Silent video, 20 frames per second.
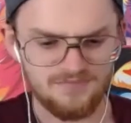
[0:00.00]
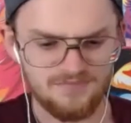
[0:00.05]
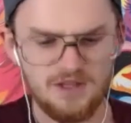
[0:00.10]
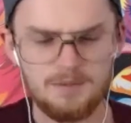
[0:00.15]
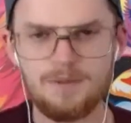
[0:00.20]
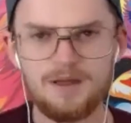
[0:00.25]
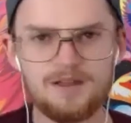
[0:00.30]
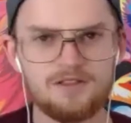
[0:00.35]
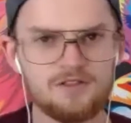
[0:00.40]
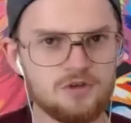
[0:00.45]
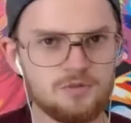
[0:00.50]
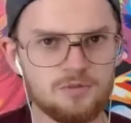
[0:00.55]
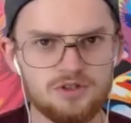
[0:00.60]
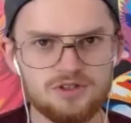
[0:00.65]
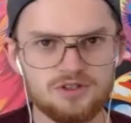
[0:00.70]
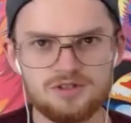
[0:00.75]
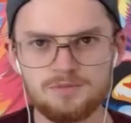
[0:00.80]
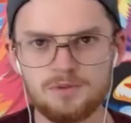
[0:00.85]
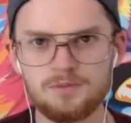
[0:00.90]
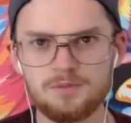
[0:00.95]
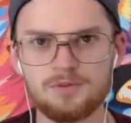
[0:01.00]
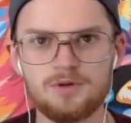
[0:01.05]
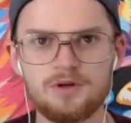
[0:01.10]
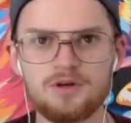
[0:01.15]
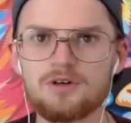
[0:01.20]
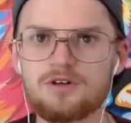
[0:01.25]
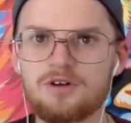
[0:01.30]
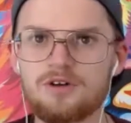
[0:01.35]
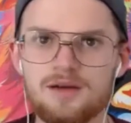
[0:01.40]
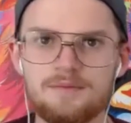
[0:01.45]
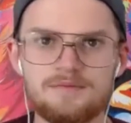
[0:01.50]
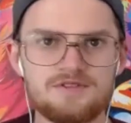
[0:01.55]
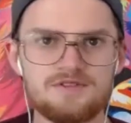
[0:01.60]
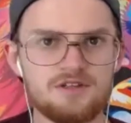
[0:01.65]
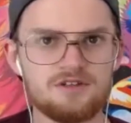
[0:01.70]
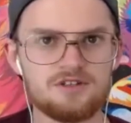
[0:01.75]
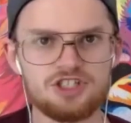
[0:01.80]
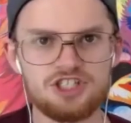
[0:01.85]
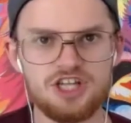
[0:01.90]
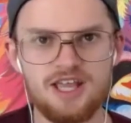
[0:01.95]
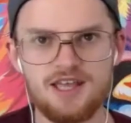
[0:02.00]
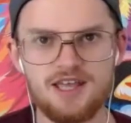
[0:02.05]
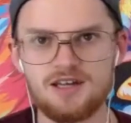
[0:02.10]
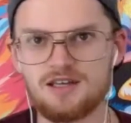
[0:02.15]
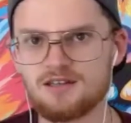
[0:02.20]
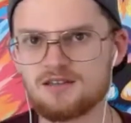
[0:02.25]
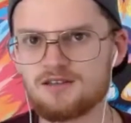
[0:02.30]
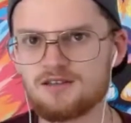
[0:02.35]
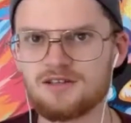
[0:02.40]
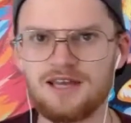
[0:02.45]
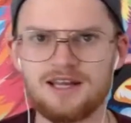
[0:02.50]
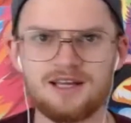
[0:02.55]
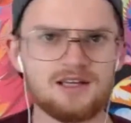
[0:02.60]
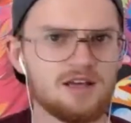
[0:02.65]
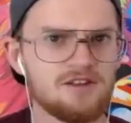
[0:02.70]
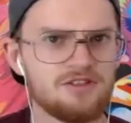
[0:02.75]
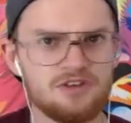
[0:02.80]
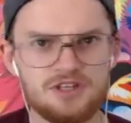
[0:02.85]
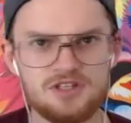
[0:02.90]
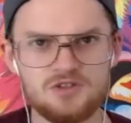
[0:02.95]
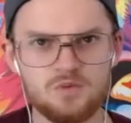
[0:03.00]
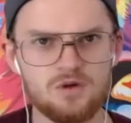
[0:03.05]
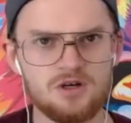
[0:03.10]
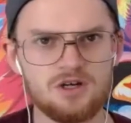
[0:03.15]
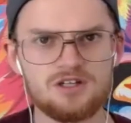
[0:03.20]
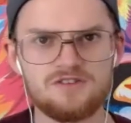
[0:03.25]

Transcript: been through multiple programs, they're jaded, they're like, nothing's worked